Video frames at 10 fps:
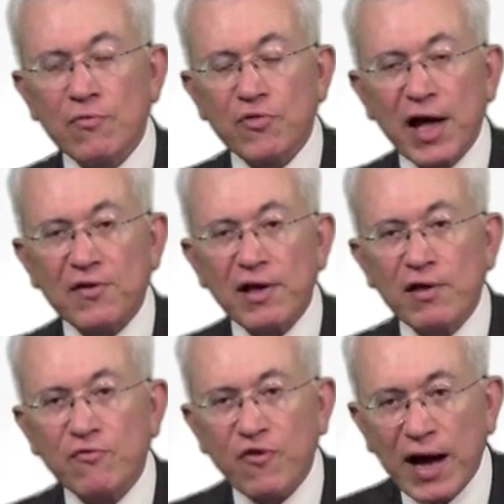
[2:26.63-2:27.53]
that
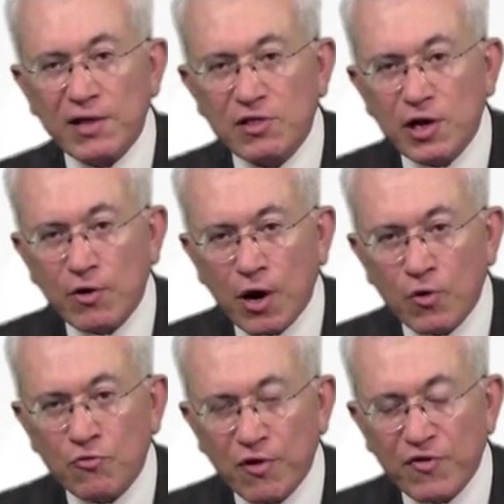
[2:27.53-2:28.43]
invite their
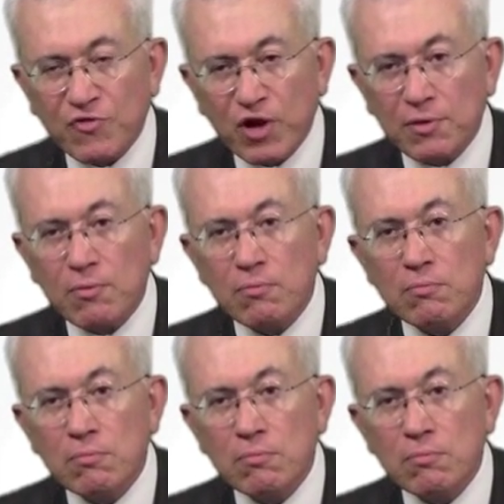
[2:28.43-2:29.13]
own revision,